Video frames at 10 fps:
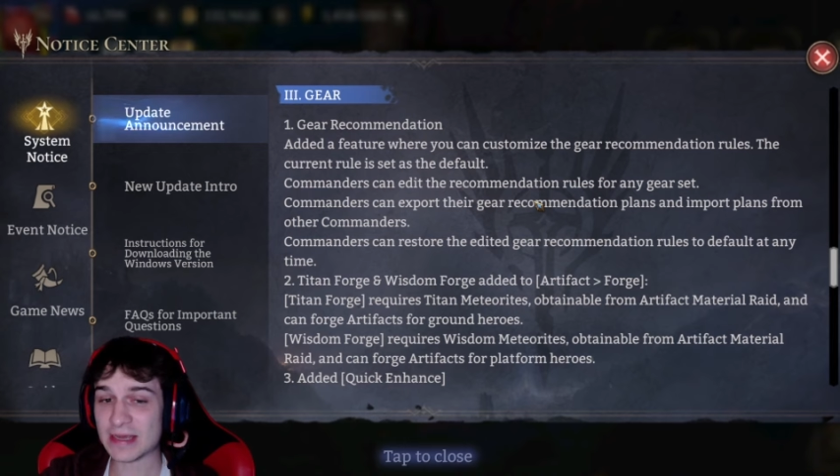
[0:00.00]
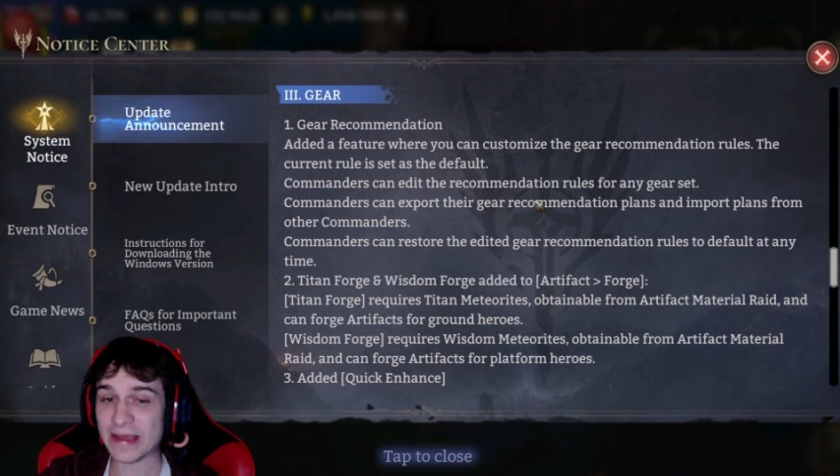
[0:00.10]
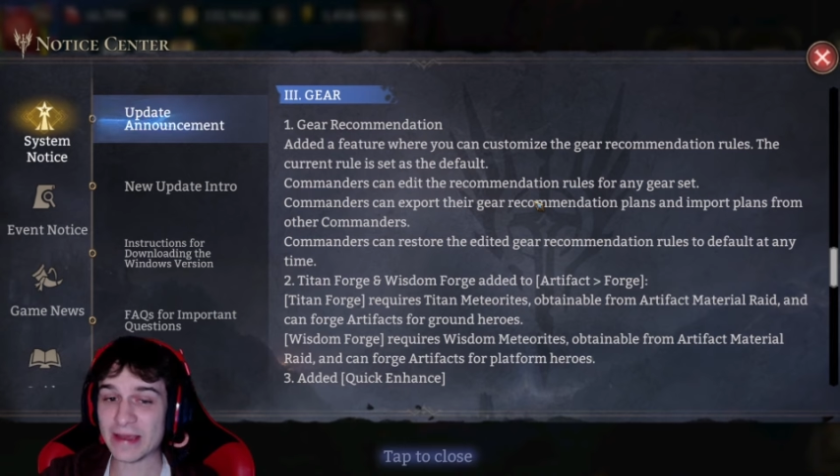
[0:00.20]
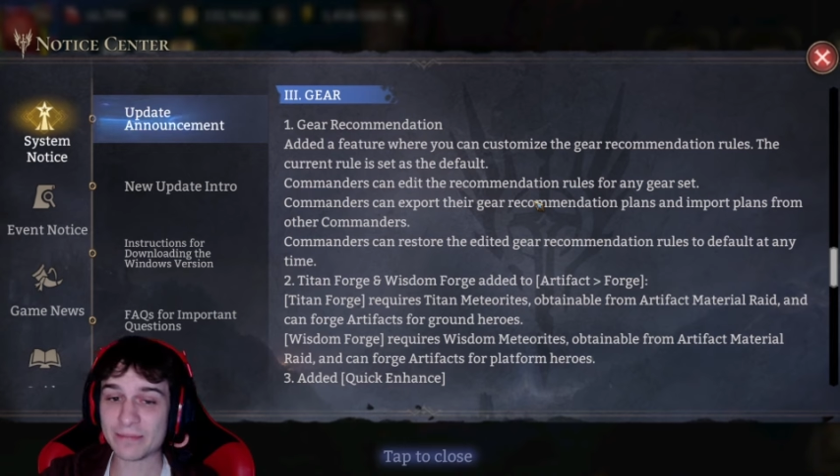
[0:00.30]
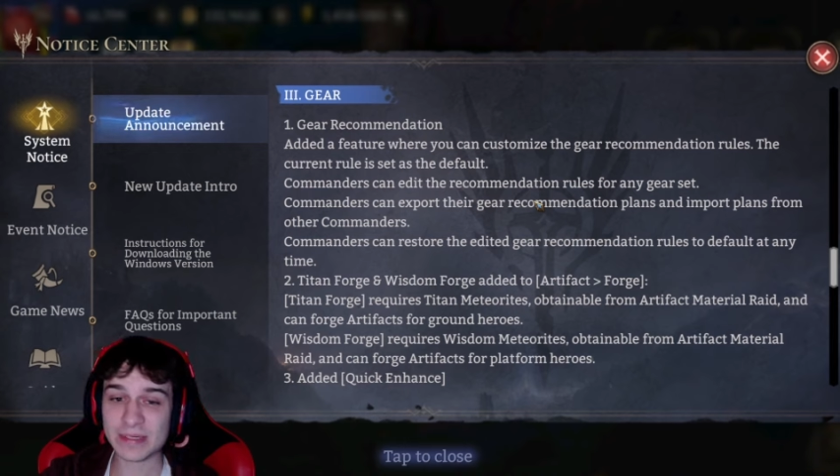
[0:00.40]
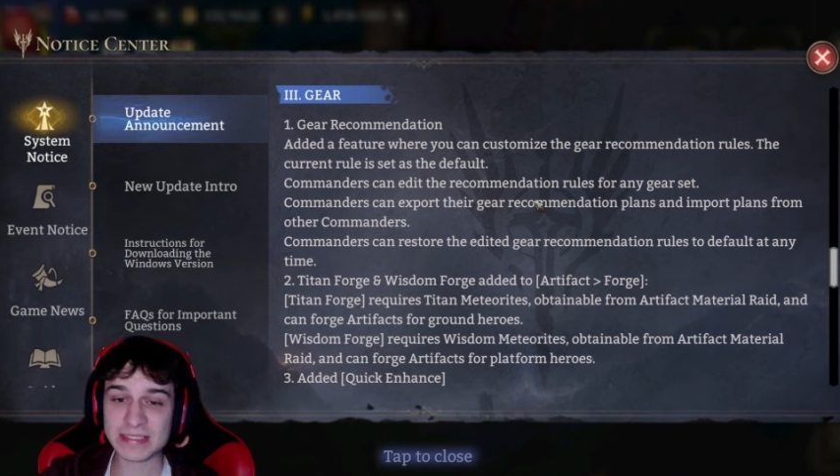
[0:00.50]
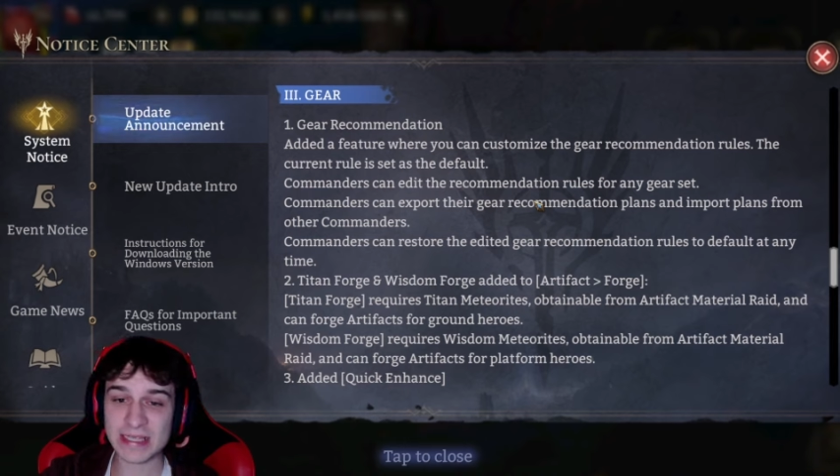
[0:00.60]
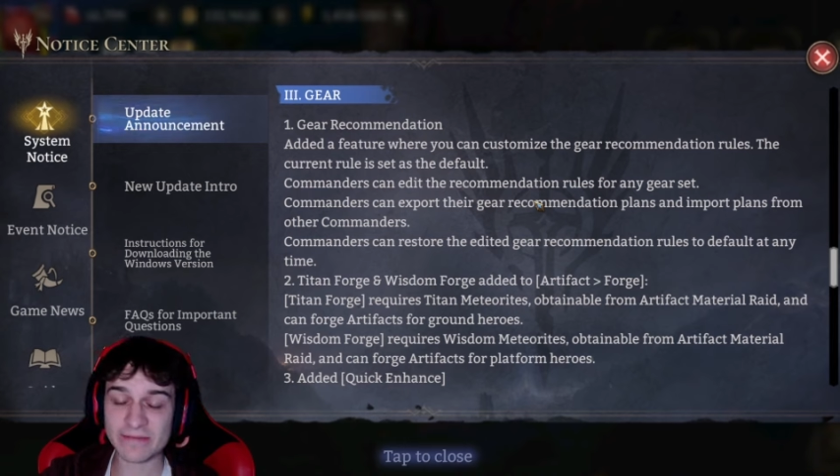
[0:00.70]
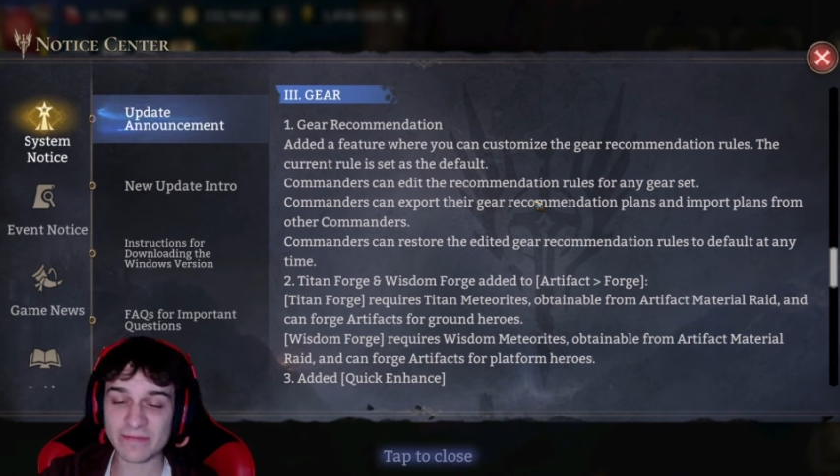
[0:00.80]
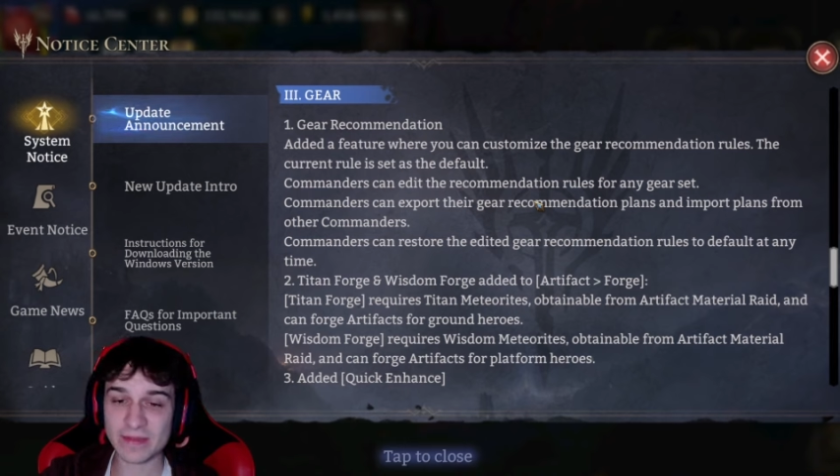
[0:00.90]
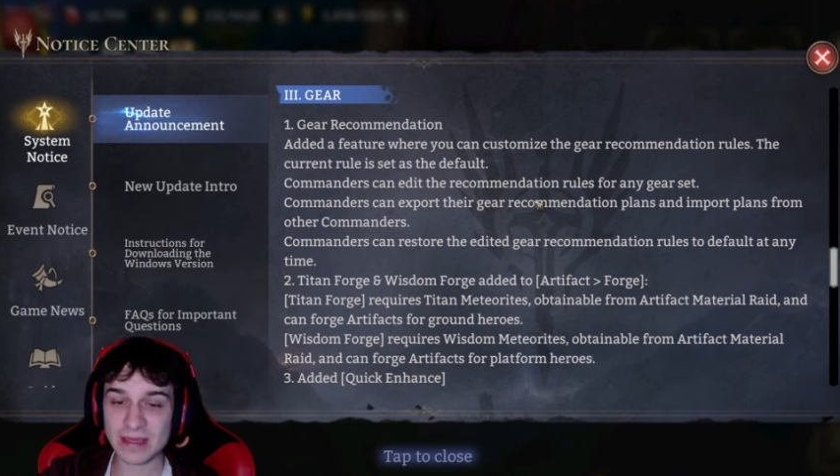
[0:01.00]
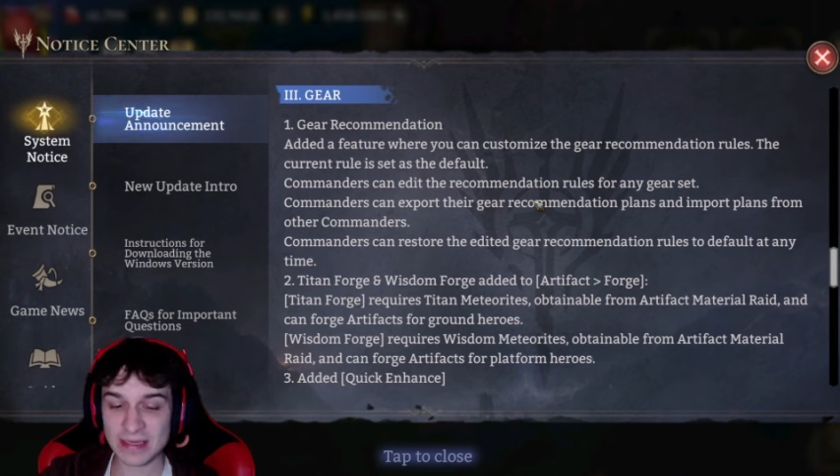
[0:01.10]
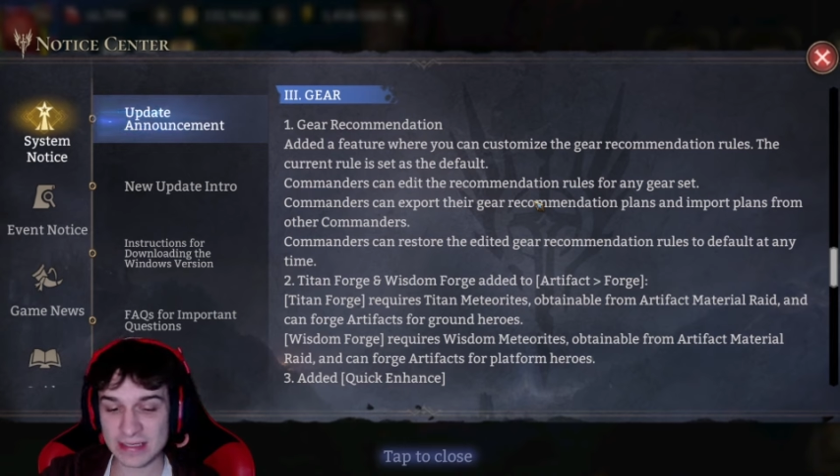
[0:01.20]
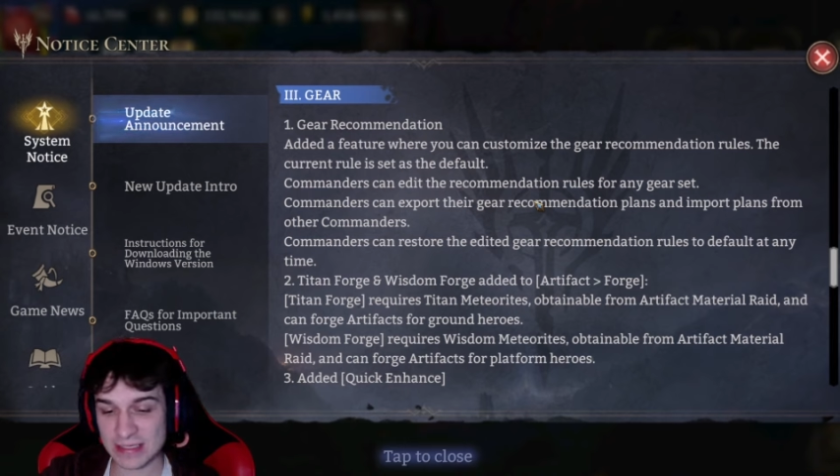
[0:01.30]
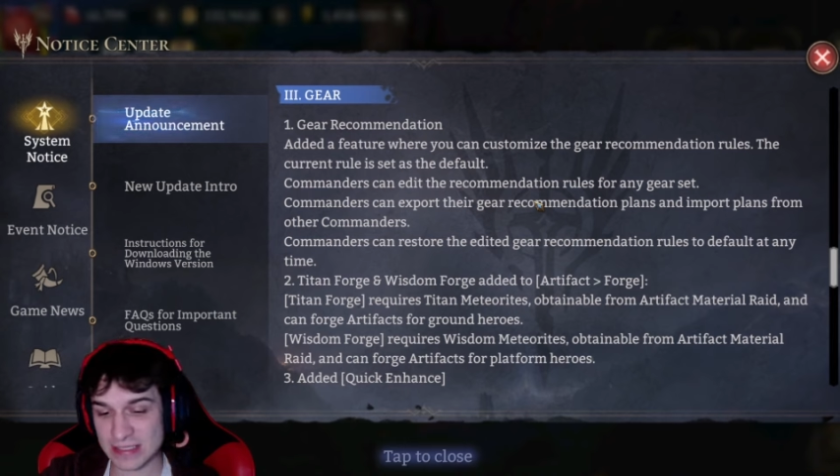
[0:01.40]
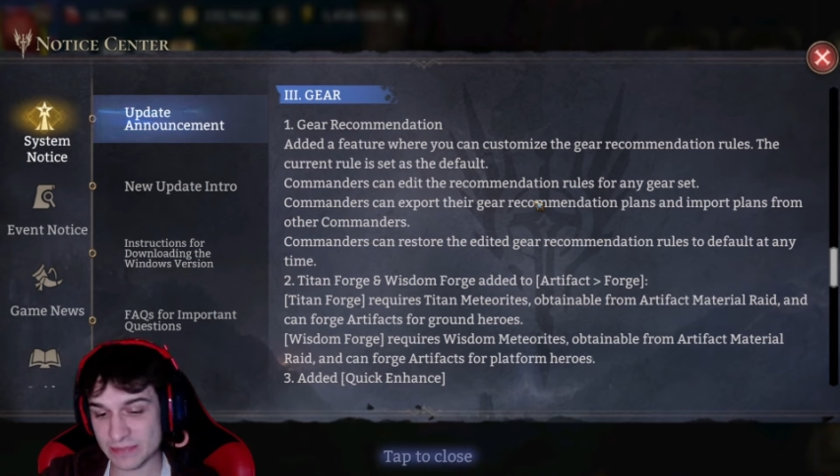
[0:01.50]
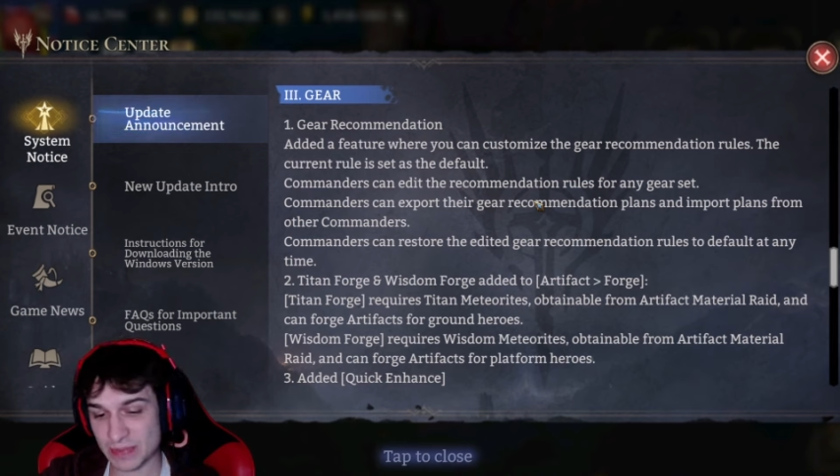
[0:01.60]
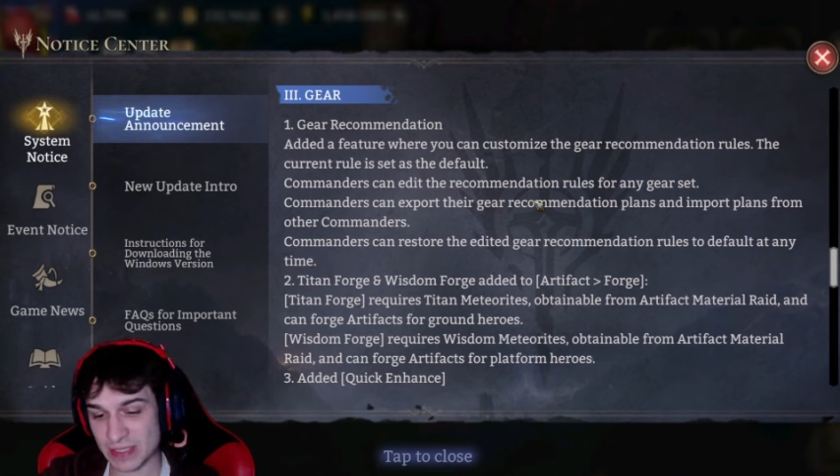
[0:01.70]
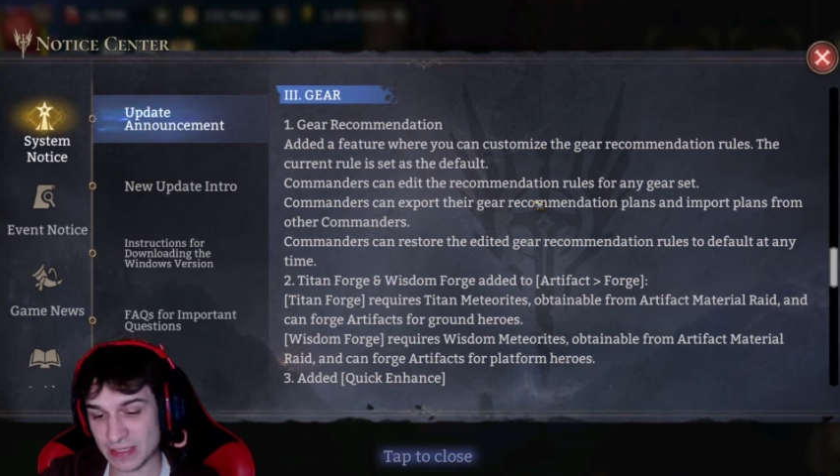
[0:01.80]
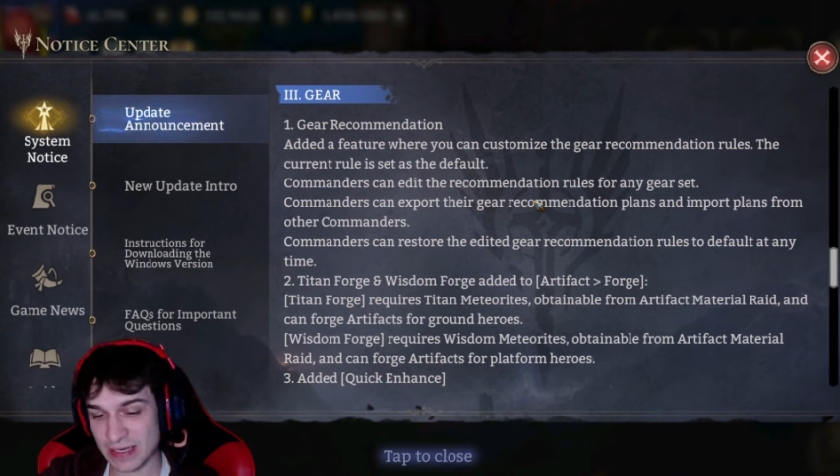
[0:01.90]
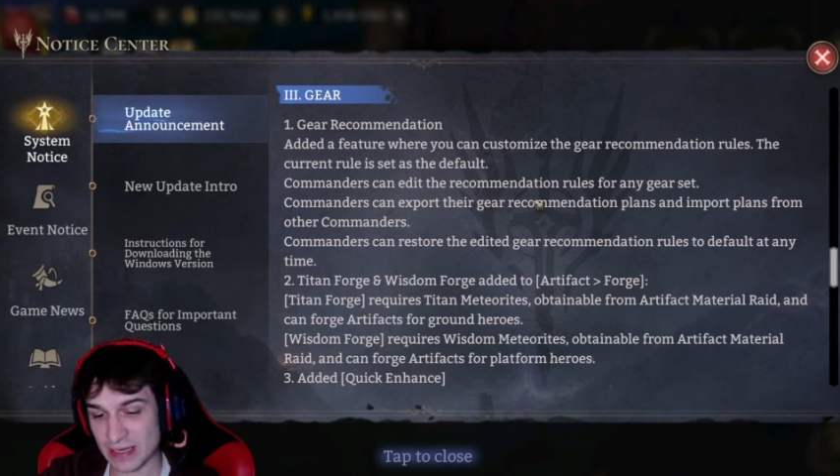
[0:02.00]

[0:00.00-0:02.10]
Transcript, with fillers: Epic 7 is been